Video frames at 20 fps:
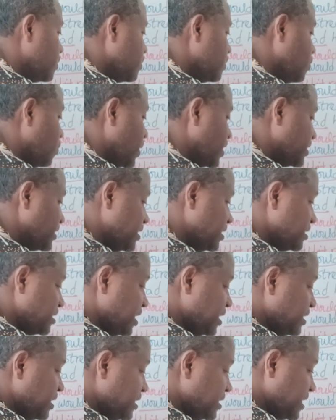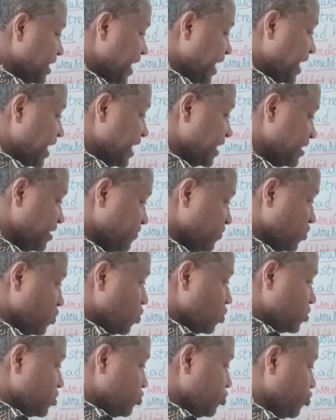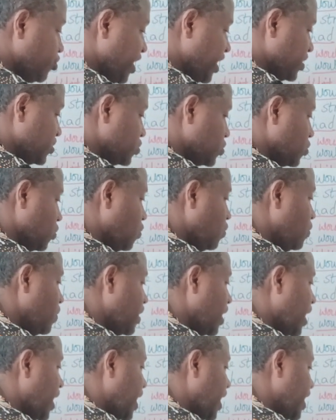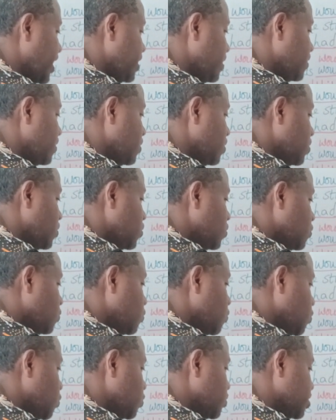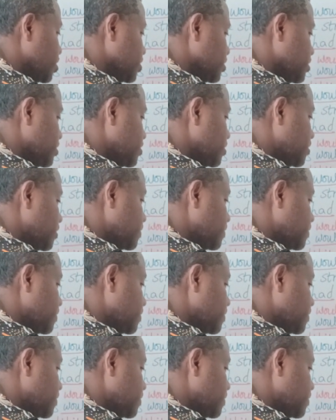what is, it is negative, not drink. So I wouldn't